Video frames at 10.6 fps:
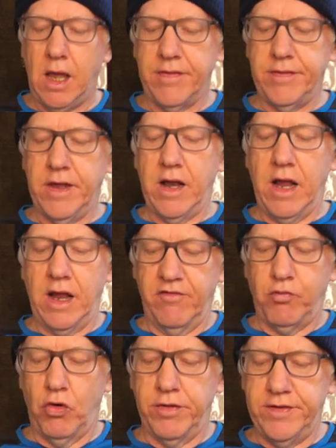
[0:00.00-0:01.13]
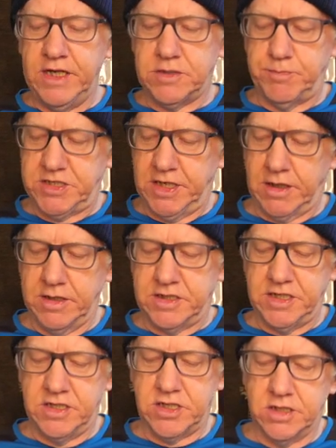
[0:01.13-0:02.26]
that I have worn this particular
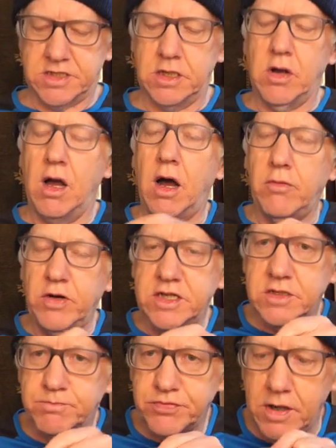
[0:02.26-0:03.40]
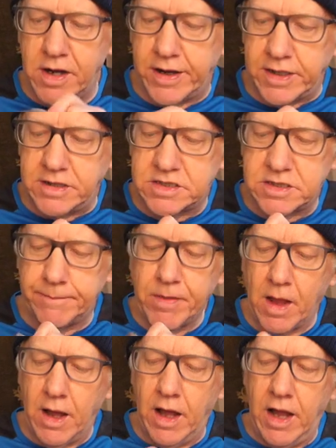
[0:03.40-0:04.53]
T-shirt. So are we surprised
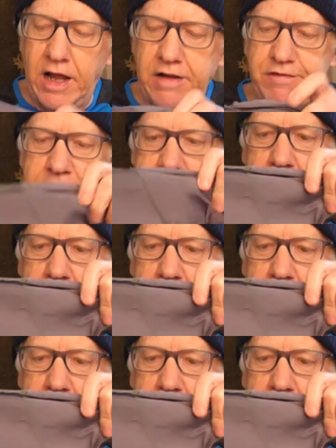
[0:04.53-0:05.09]
if it's